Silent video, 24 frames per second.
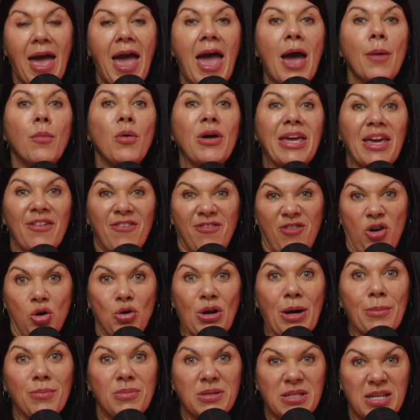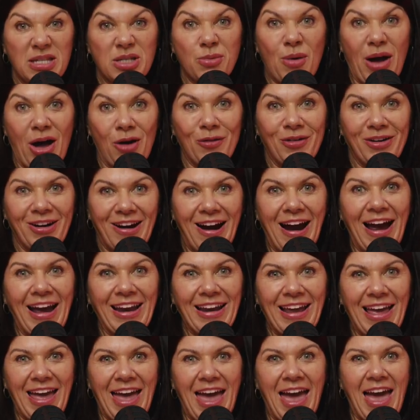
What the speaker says: and we get phone numbers as well, right?